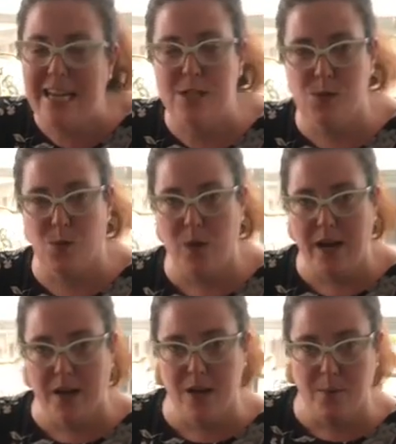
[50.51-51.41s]
It is
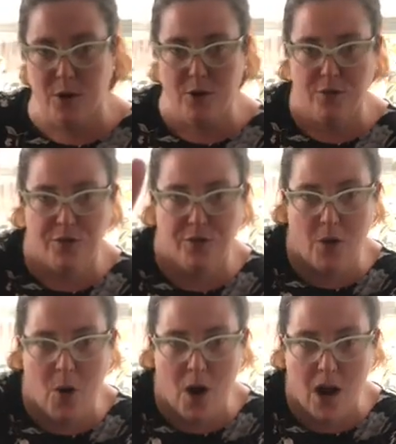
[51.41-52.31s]
week number
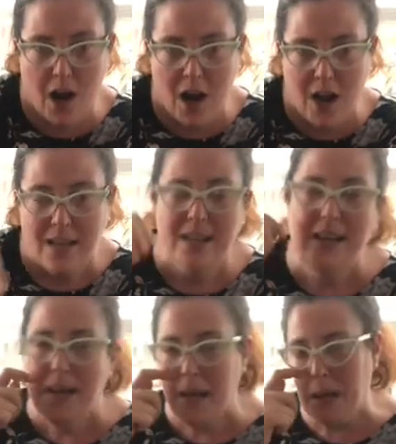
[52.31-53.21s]
4
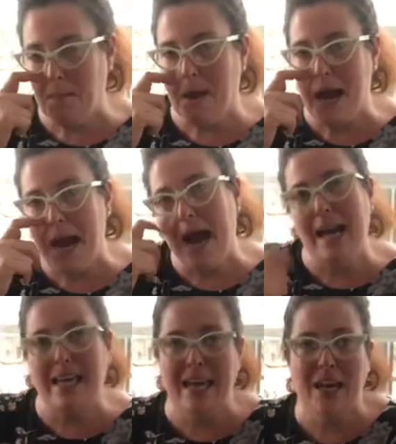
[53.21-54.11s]
in my
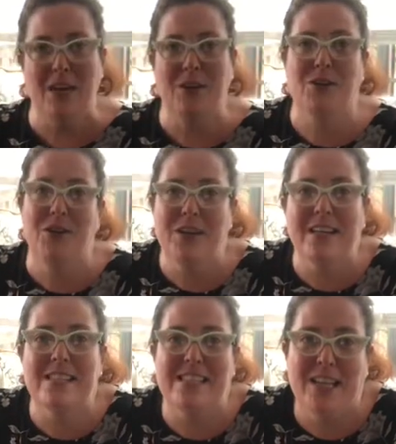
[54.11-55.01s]
I Can't
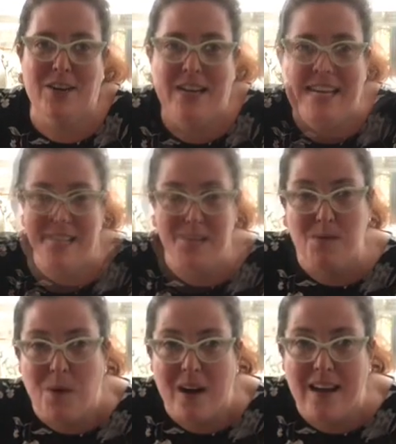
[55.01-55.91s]
Cook series
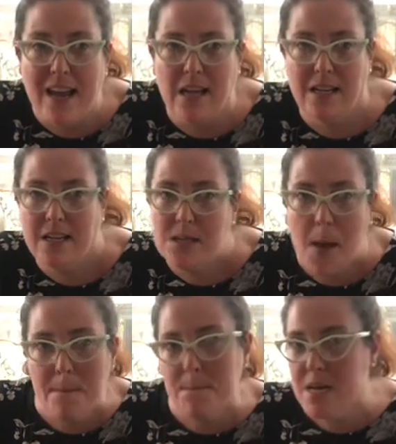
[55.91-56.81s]
in 1, and it is
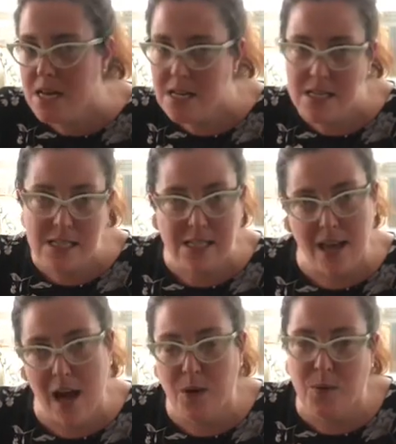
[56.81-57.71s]

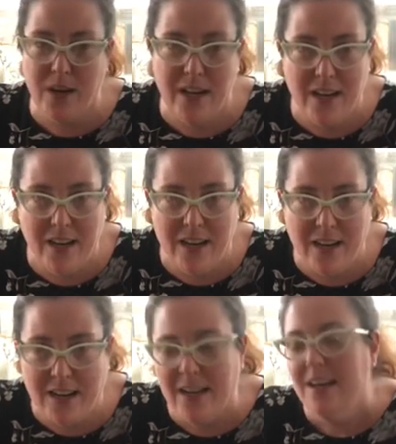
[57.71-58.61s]
biscuit
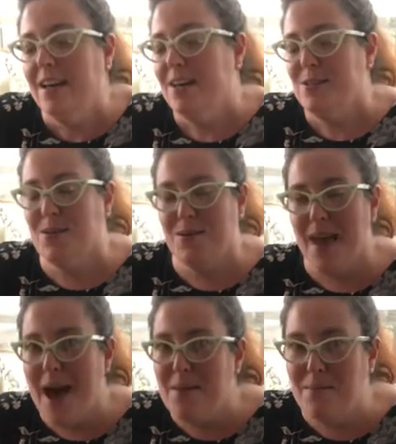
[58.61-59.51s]
week. So
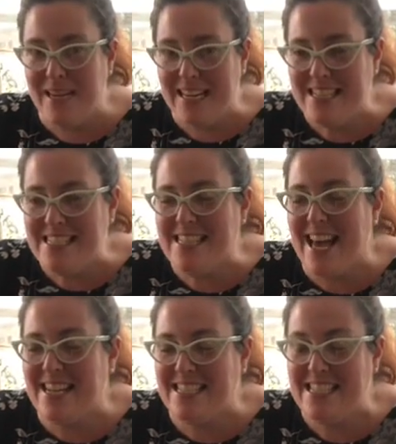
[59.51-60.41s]
that means
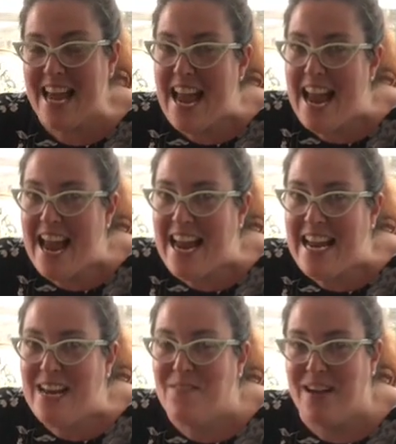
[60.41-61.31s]
that
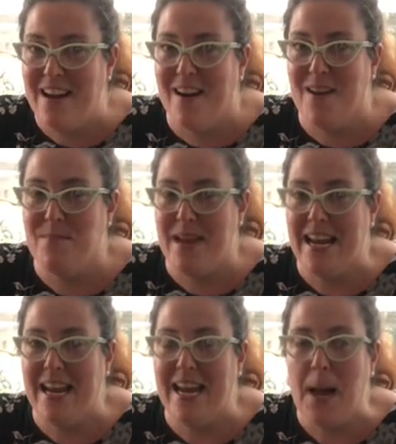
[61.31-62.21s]
today we are
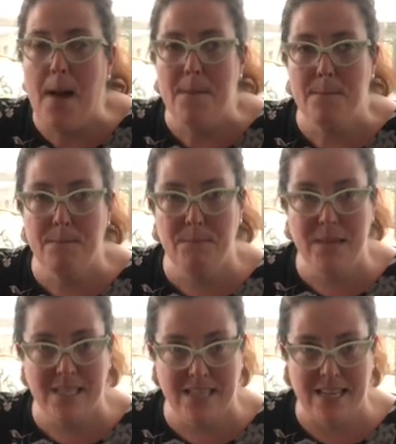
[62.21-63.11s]
making
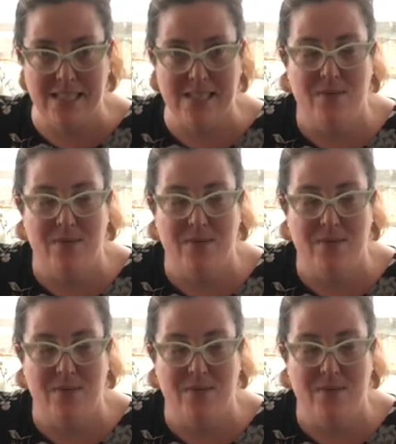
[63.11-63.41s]
biscuits.